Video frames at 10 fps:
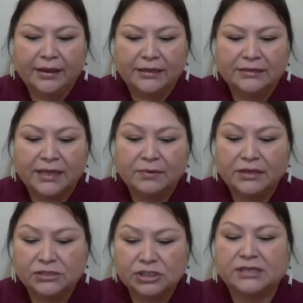And they would
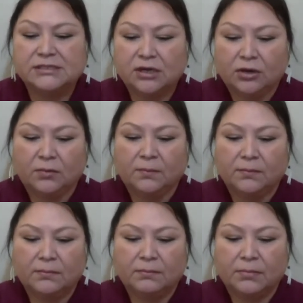get chased
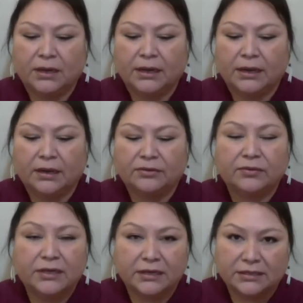home by
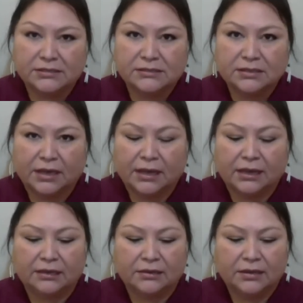other kids,
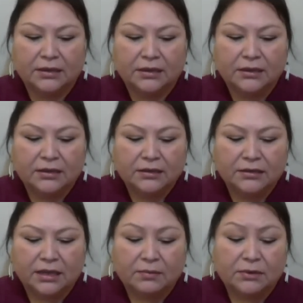and
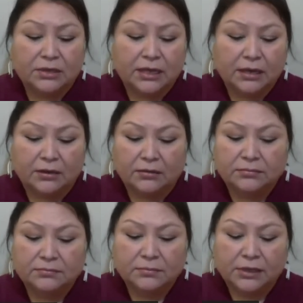they would
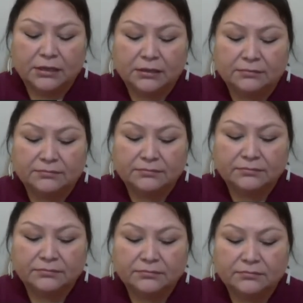yell
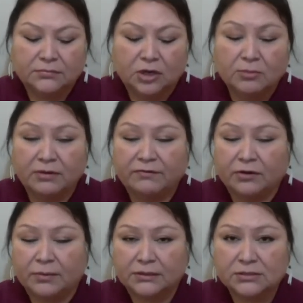
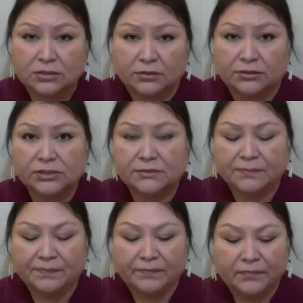homophobic slurs,
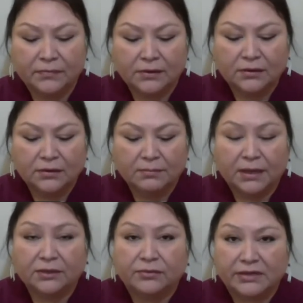
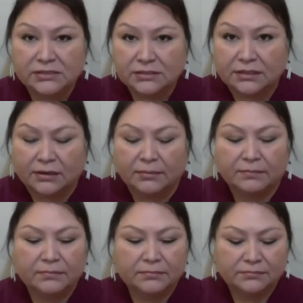make threats to
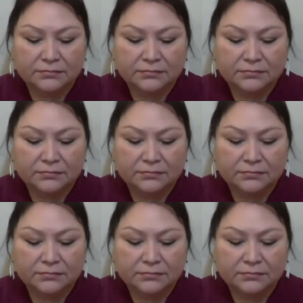them.